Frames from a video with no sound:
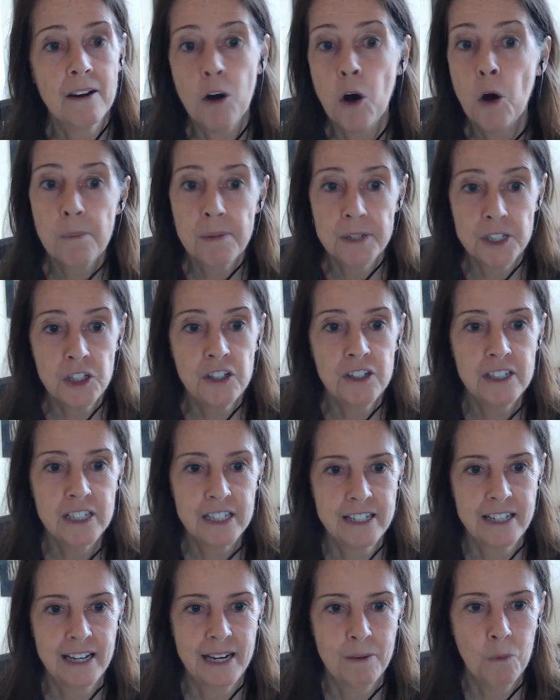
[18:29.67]

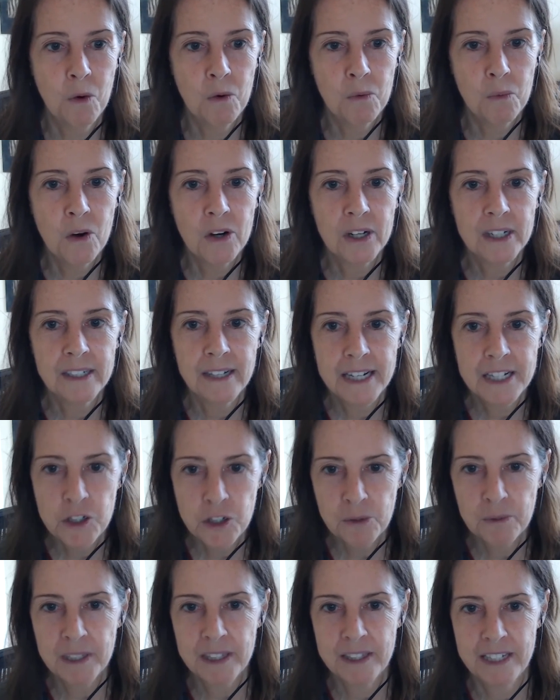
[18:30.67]
opportunity? What can I
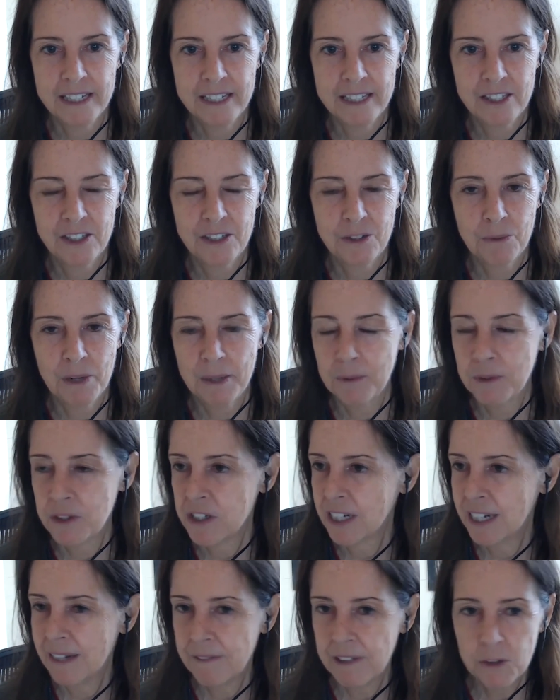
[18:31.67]
do with this? Do I
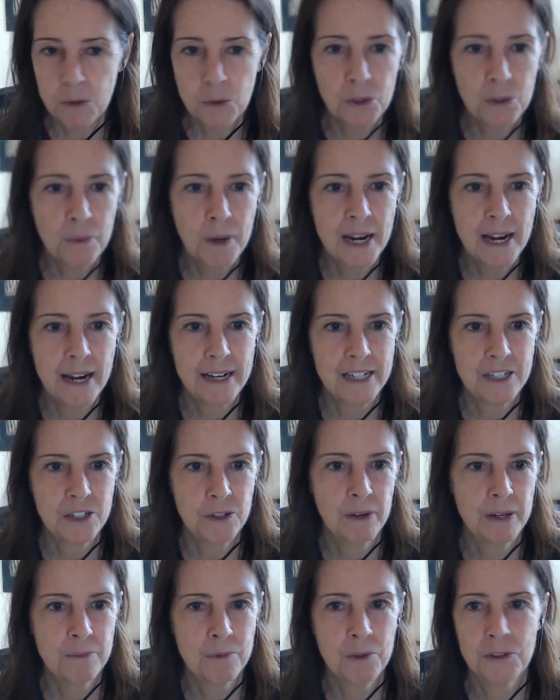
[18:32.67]
want to give it all away?
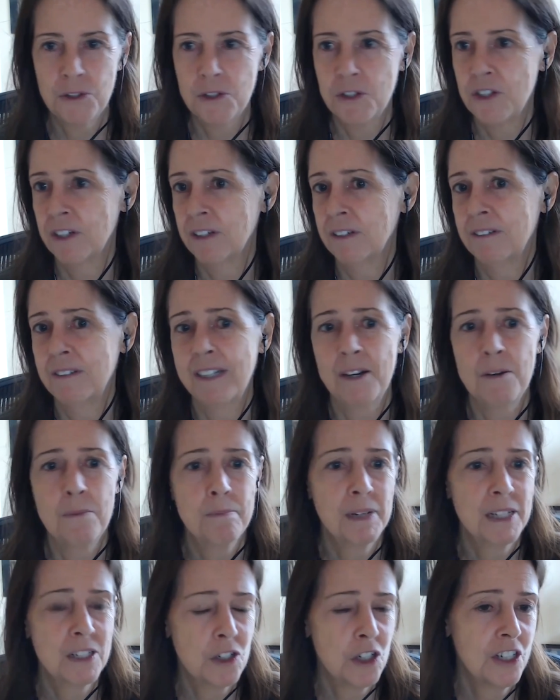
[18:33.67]
Do I want to go
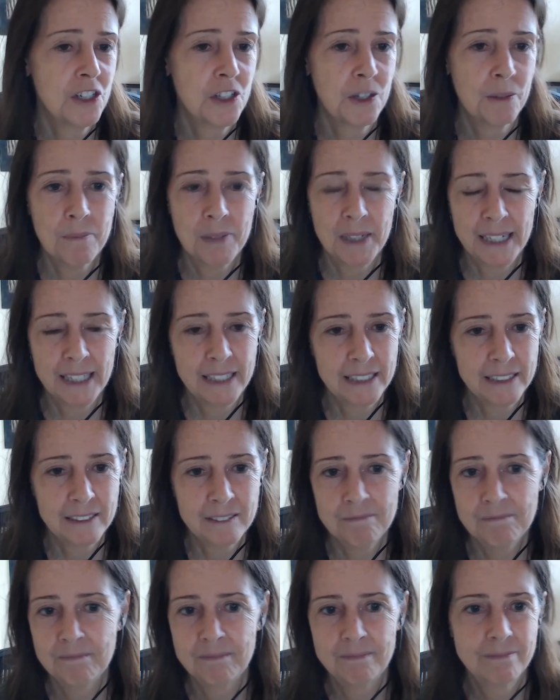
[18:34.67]
bungee jumping
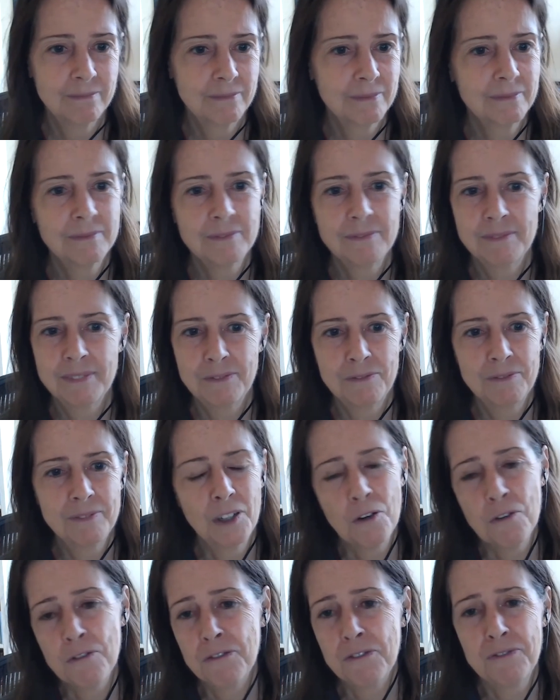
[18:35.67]
in
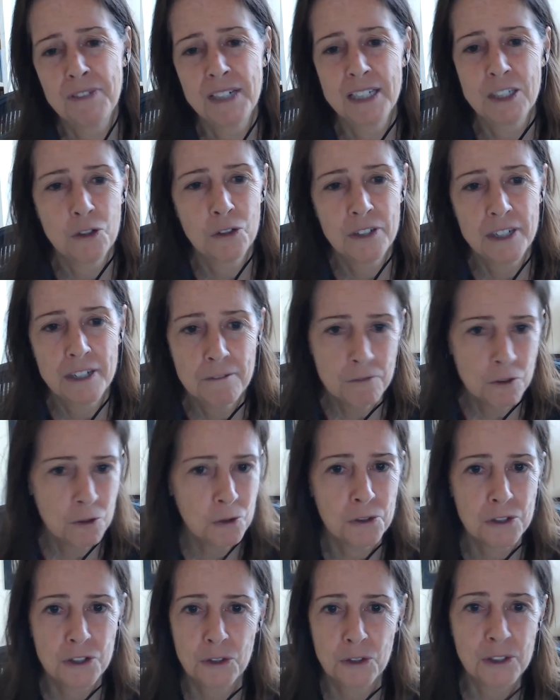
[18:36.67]
off Victoria
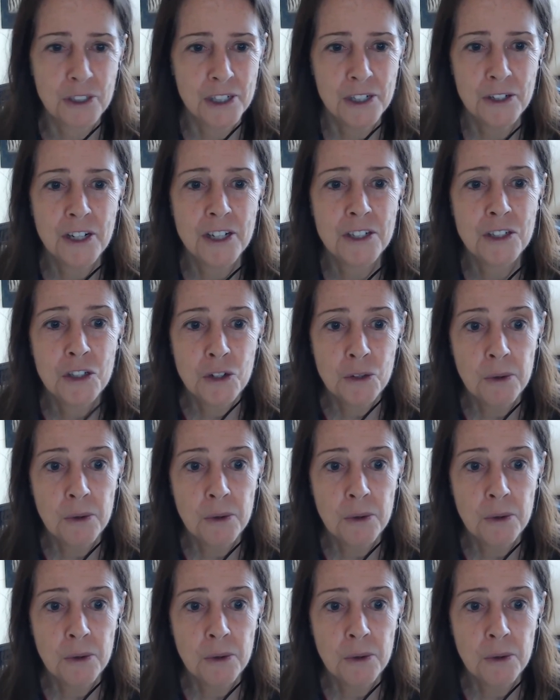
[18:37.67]
Falls? Or, you know,